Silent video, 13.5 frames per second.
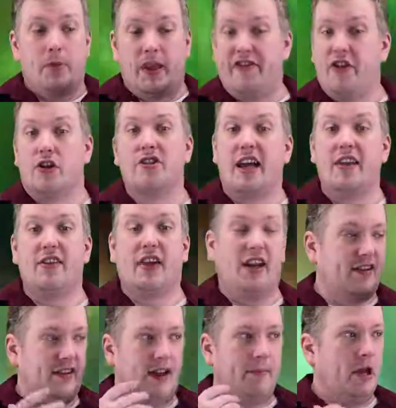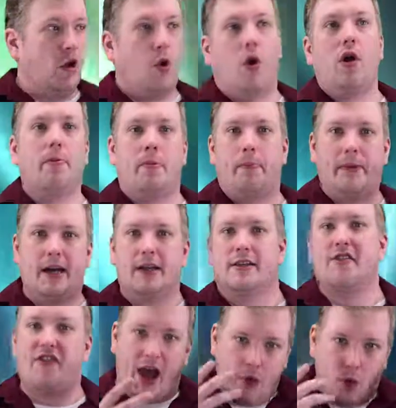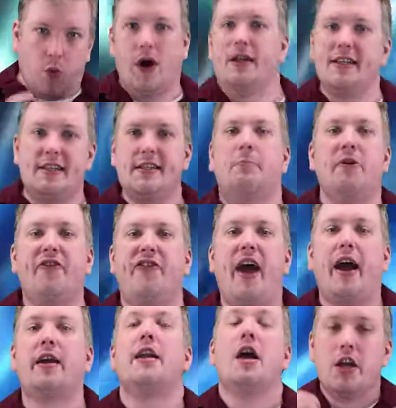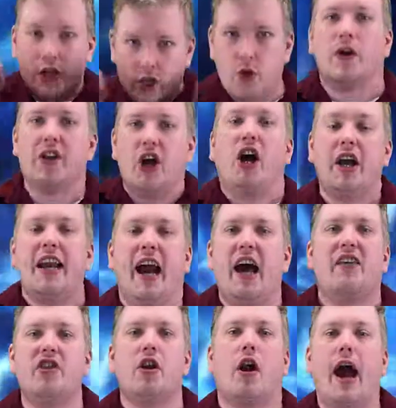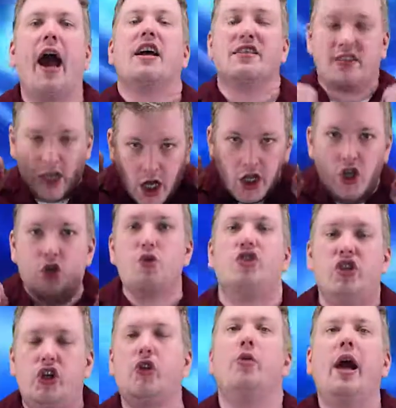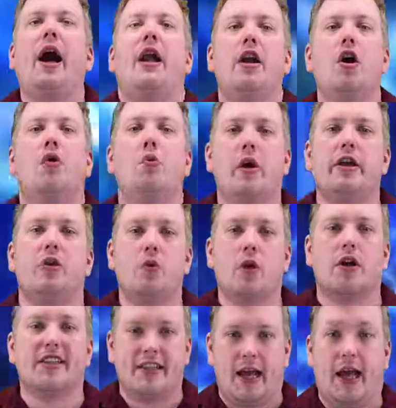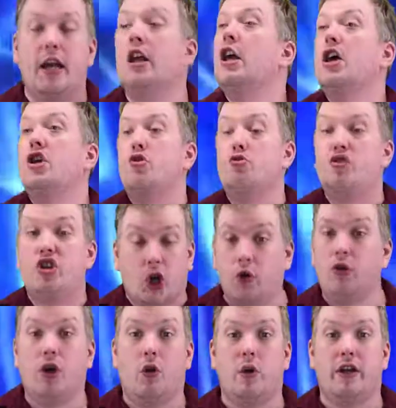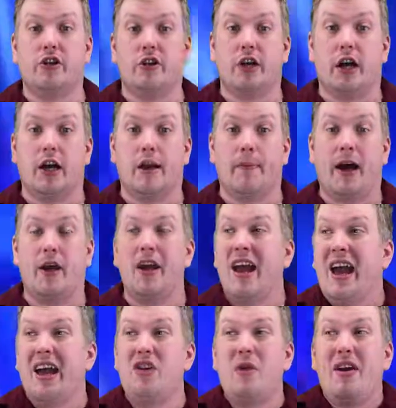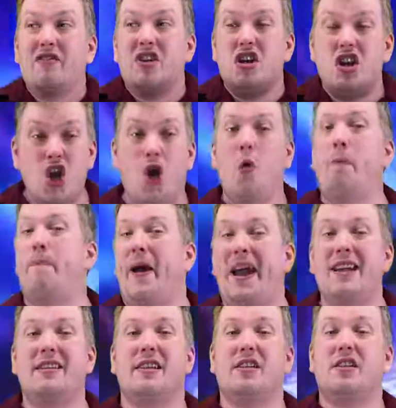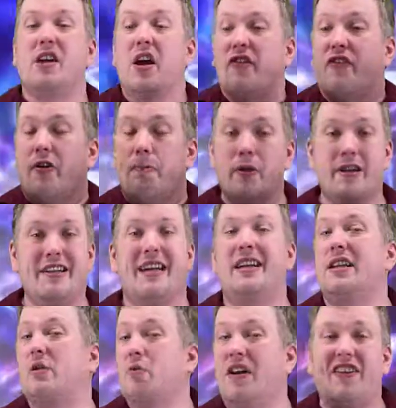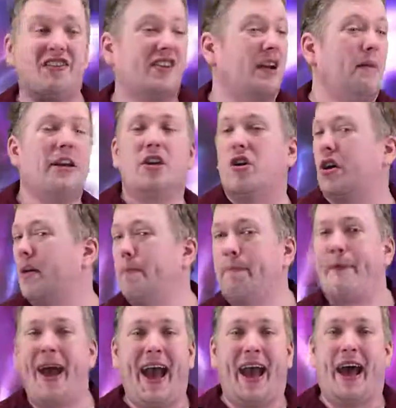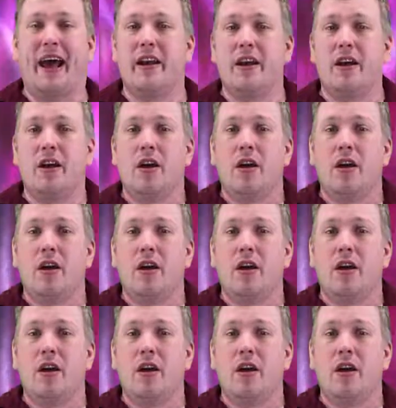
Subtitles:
If you're saying that it's going to be horrible because of that one simple fact, you are talking out of your ass. You do not know what you are saying, you don't know what you're talking about, and you have no basis for predicting whether it's going to be good or bad.